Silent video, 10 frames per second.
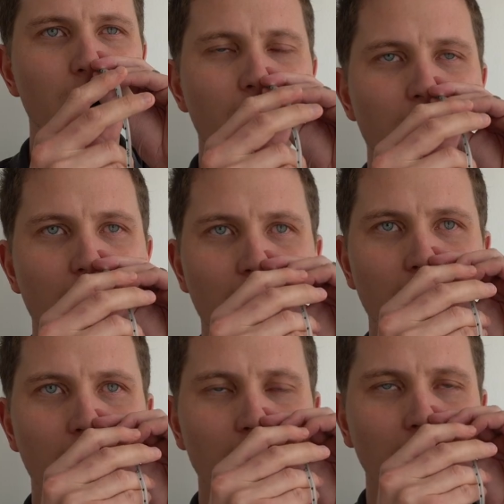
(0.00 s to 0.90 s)

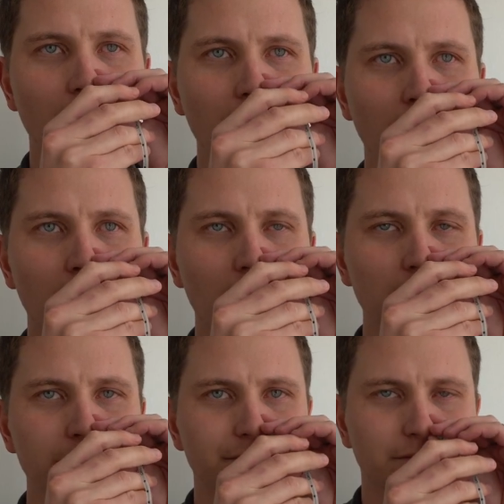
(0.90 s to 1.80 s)

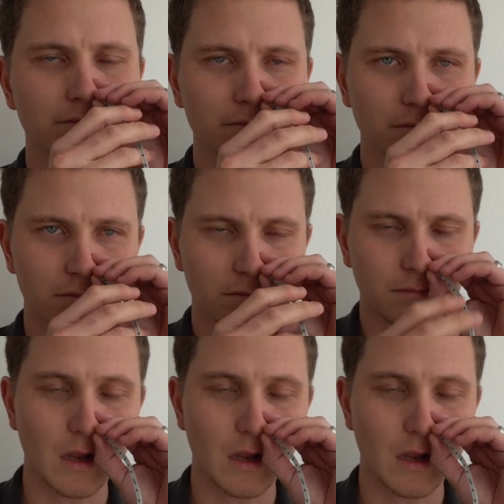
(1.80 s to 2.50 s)
(no one is talking)